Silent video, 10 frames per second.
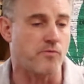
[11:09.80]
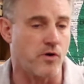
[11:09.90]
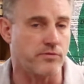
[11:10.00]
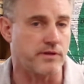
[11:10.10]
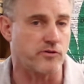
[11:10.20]

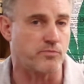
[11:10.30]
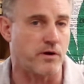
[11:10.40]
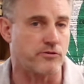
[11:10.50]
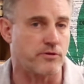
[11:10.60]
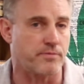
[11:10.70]
wrote the
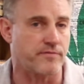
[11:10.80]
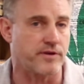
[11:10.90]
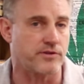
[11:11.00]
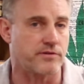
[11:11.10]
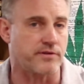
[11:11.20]
expungement
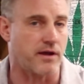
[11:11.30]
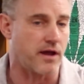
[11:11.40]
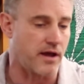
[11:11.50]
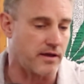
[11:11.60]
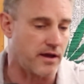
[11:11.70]
provisions.
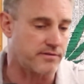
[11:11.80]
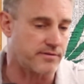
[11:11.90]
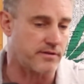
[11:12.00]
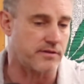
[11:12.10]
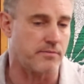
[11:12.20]
I
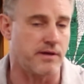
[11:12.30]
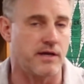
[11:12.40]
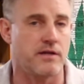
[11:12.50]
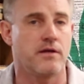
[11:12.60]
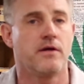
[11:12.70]
sent them
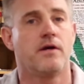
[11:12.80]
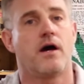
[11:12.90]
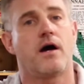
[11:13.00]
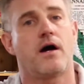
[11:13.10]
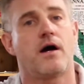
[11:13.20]
in
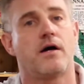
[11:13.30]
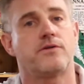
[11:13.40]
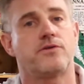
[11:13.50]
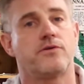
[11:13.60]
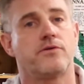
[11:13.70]

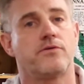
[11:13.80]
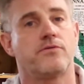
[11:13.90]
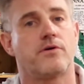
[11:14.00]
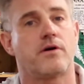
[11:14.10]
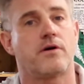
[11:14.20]

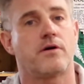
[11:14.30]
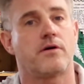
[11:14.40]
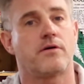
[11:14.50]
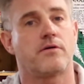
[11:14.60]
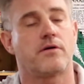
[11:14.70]
to
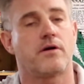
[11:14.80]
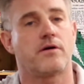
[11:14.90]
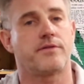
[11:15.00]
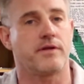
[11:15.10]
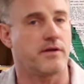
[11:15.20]

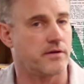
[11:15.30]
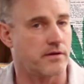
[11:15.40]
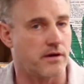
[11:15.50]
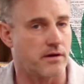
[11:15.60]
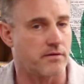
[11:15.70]

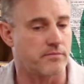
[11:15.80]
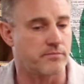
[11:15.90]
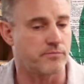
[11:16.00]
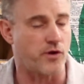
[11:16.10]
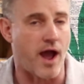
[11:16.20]
the
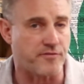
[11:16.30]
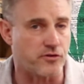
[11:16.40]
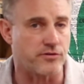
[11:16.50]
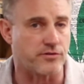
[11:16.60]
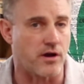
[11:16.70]

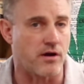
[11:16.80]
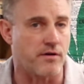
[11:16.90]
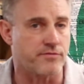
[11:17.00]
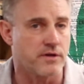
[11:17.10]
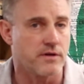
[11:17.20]
drafters
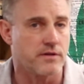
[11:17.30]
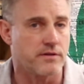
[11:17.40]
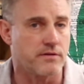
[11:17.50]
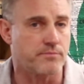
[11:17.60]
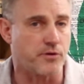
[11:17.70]
of
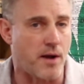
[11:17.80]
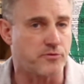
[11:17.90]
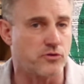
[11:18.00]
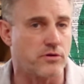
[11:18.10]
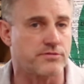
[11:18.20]
Prop
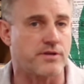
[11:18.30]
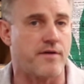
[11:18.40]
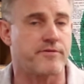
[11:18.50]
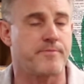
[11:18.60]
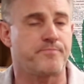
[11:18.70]

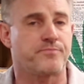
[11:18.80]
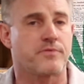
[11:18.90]
207.